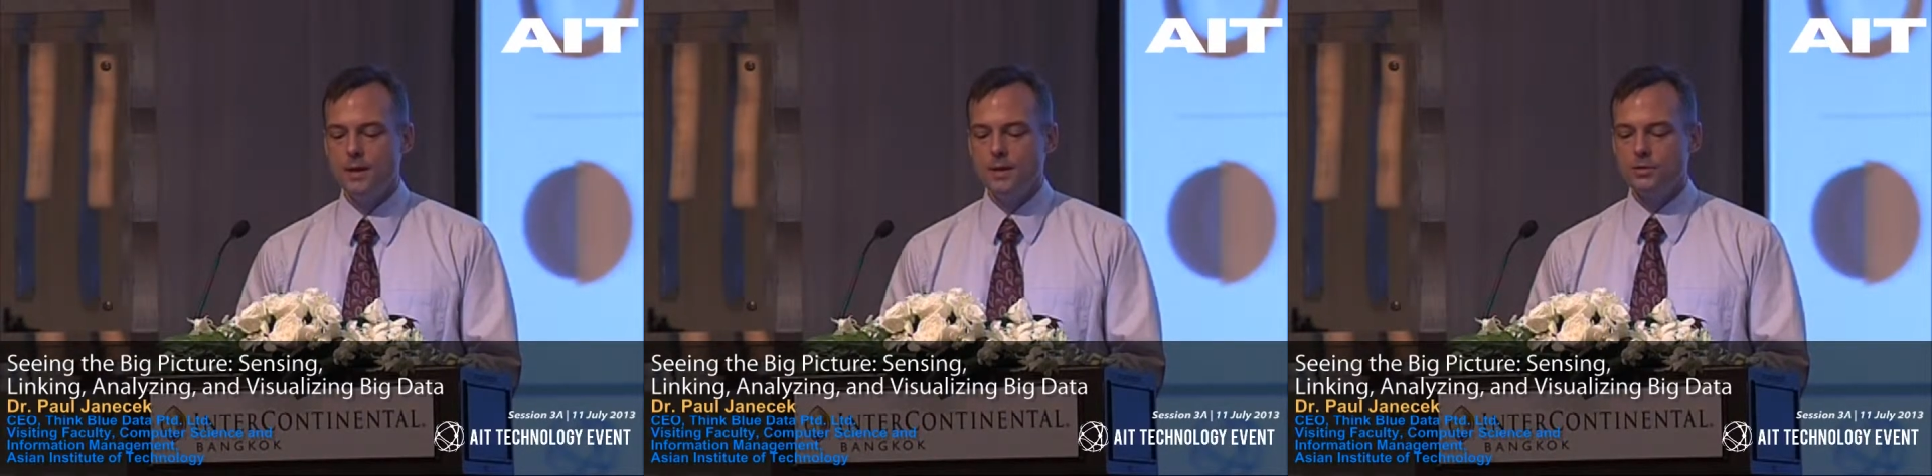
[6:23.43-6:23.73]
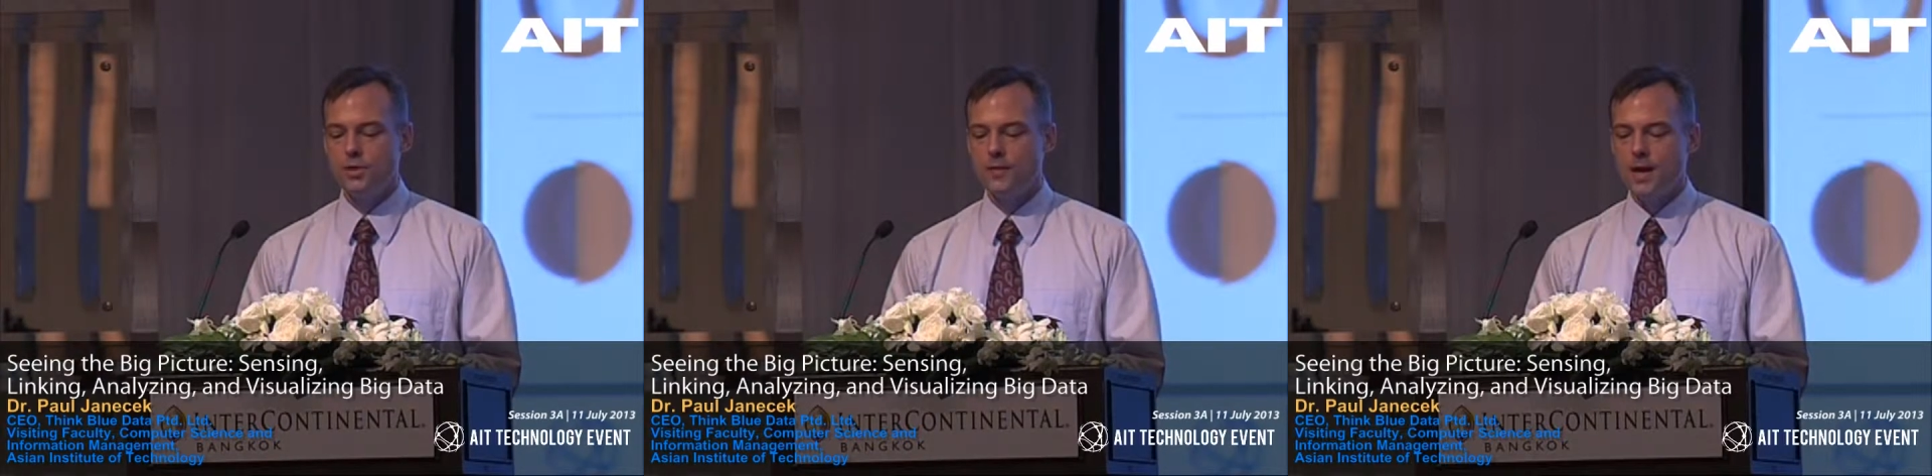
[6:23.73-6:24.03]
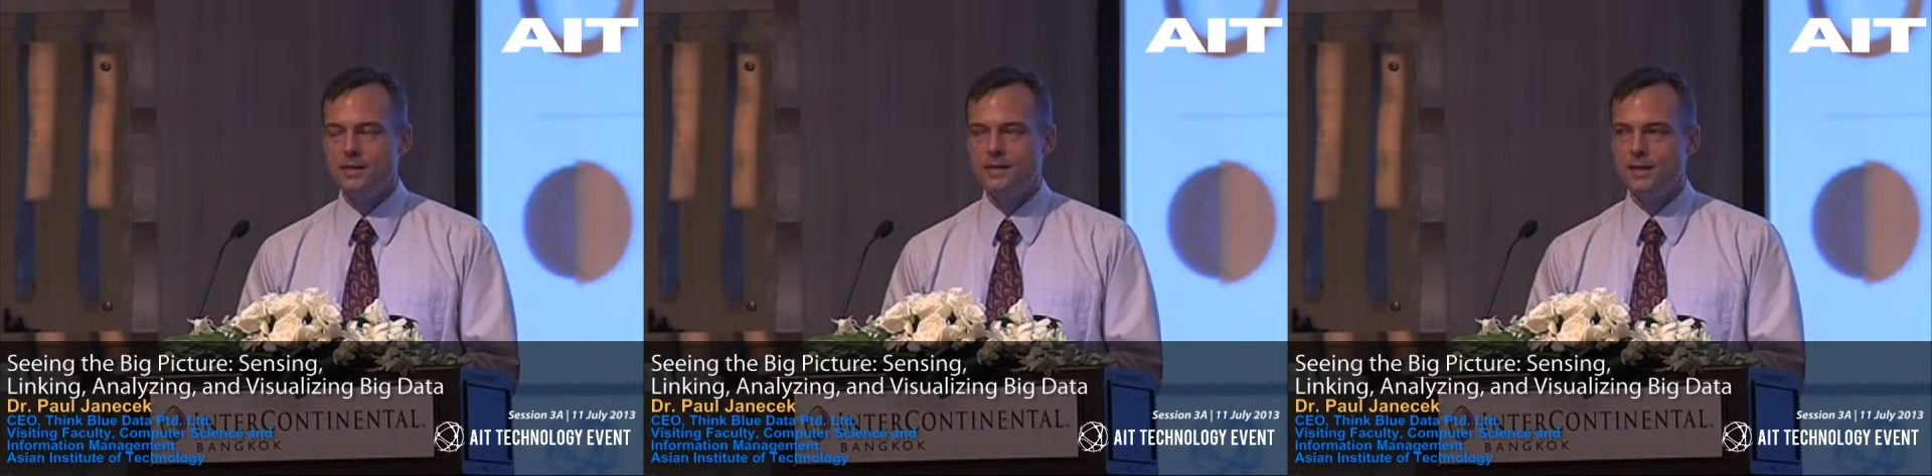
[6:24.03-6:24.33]
So
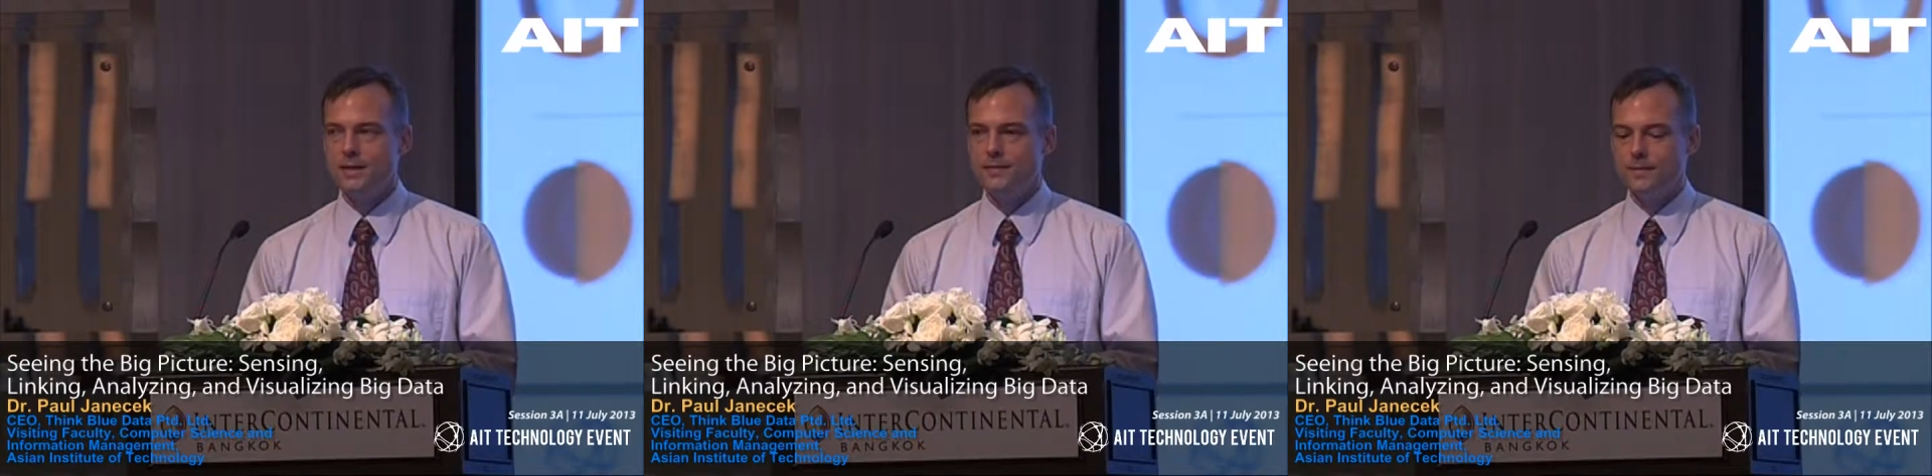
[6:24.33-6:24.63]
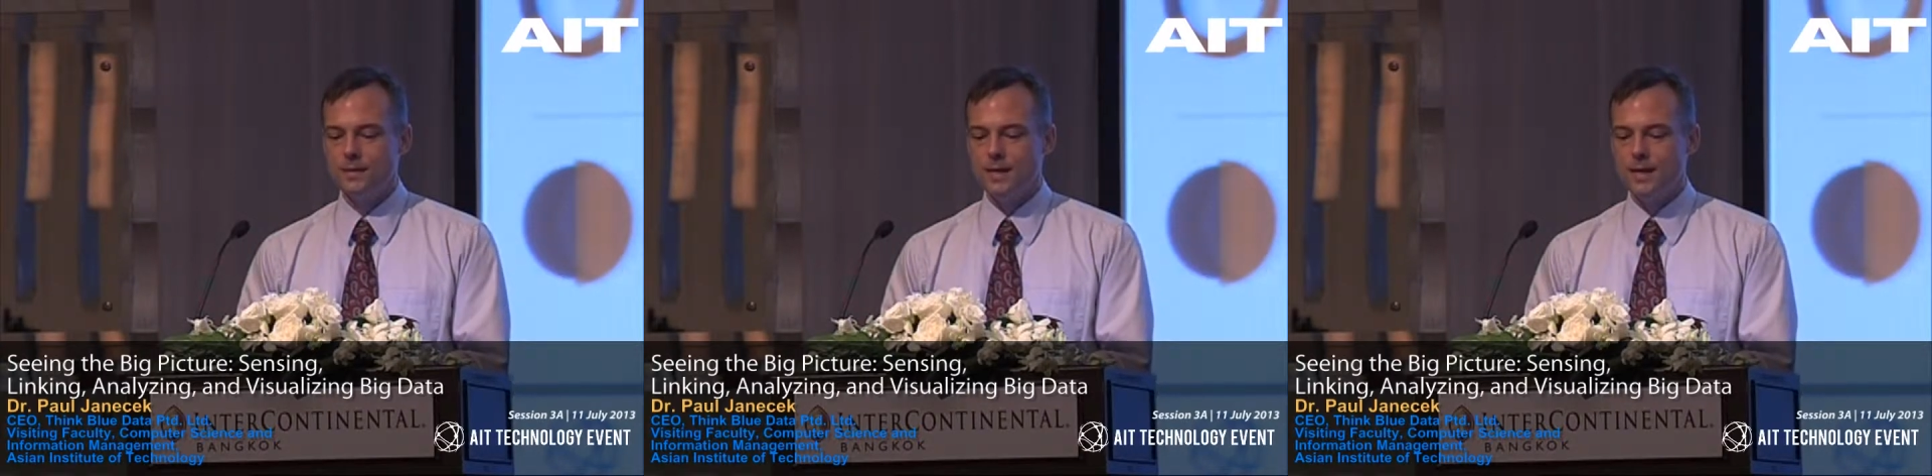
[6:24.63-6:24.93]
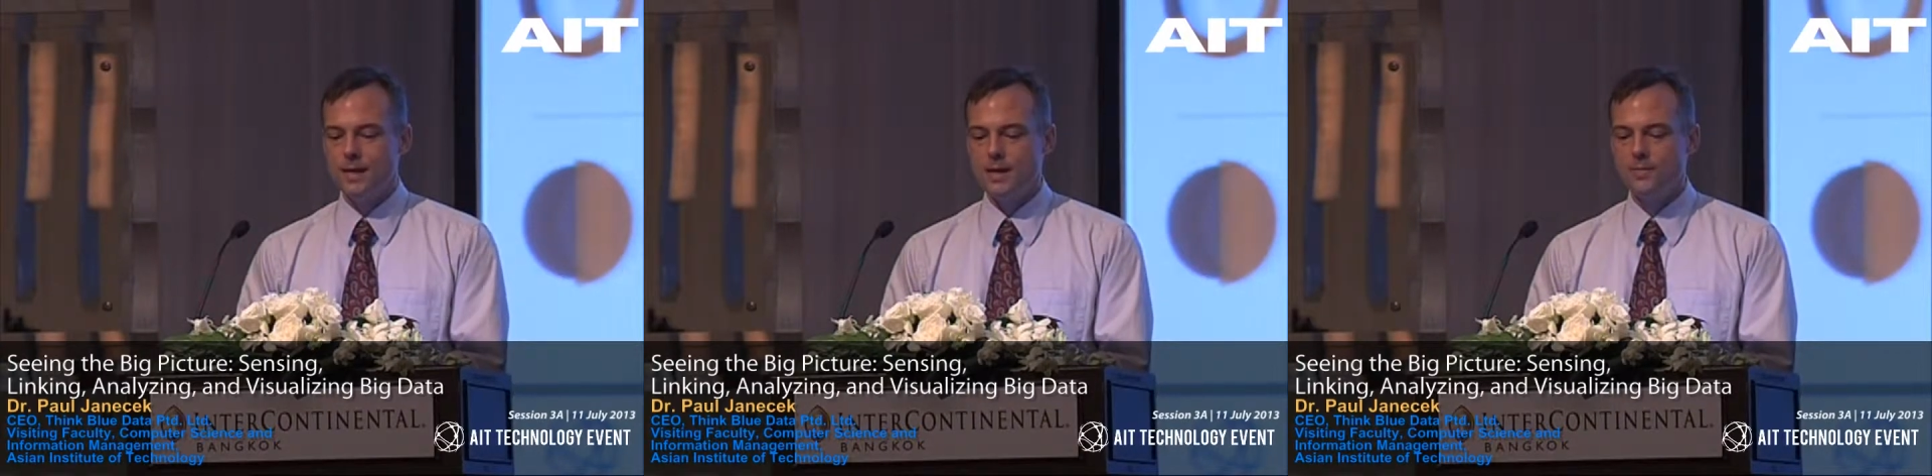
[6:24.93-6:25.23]
velocity
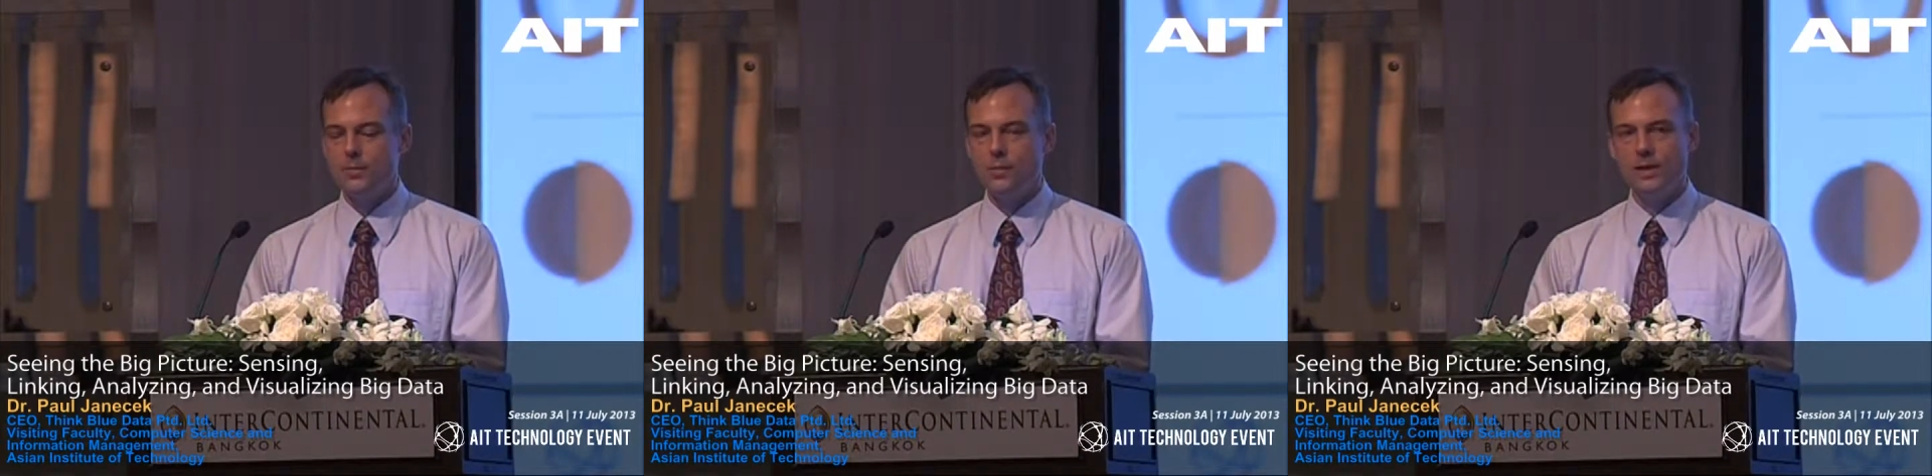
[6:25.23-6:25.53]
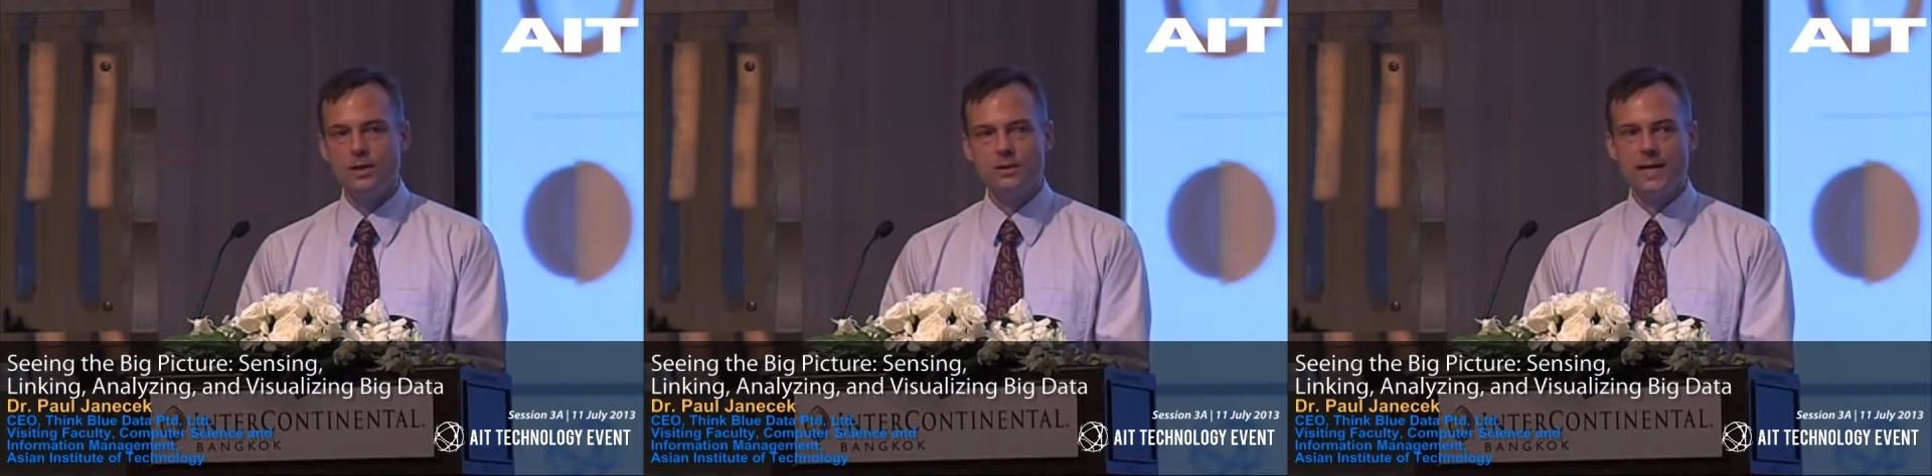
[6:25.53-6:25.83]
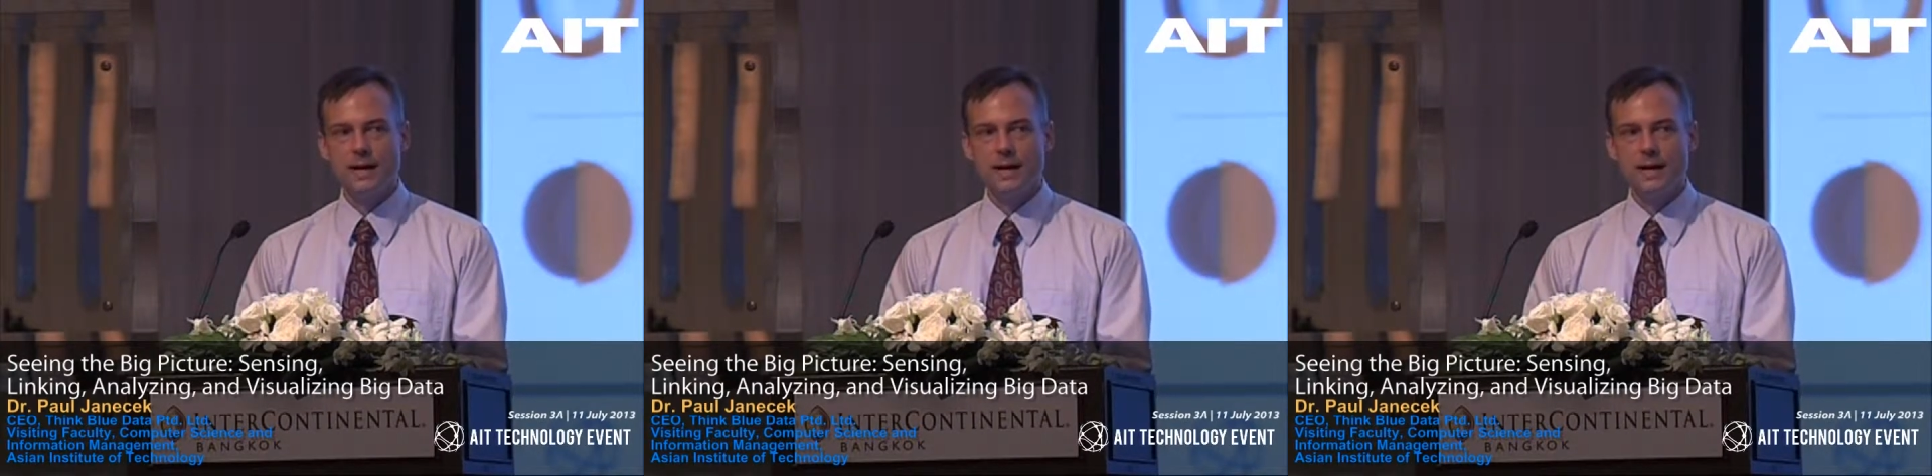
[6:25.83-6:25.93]
really looks